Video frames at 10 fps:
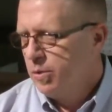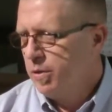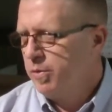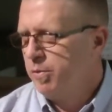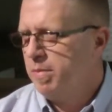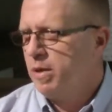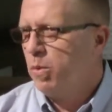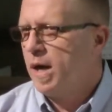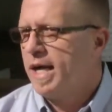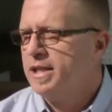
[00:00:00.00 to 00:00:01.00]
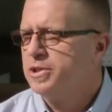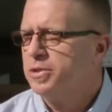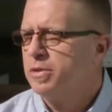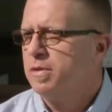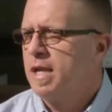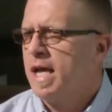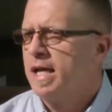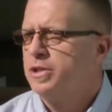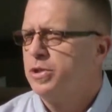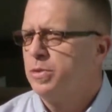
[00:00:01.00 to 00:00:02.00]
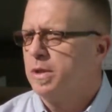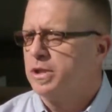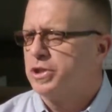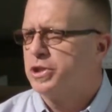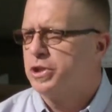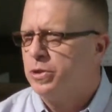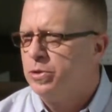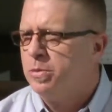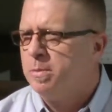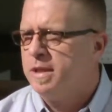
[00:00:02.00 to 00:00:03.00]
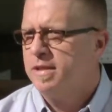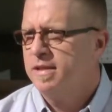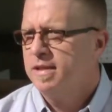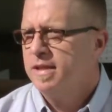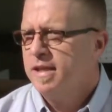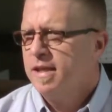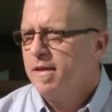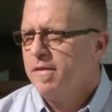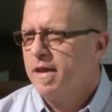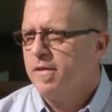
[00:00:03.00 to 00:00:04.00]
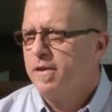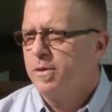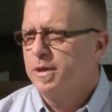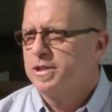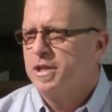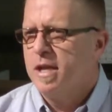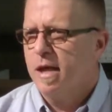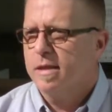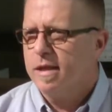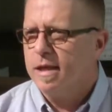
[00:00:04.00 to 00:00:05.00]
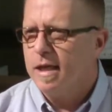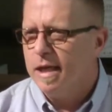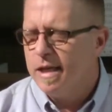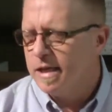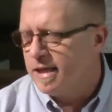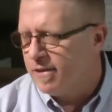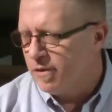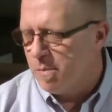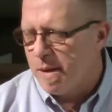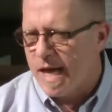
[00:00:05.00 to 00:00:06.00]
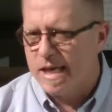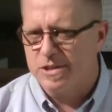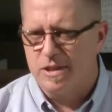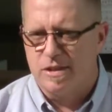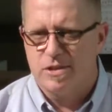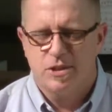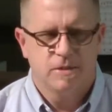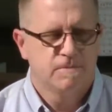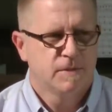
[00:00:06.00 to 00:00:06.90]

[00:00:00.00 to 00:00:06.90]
we would be wiser not to assume that there is nothing in a given passage.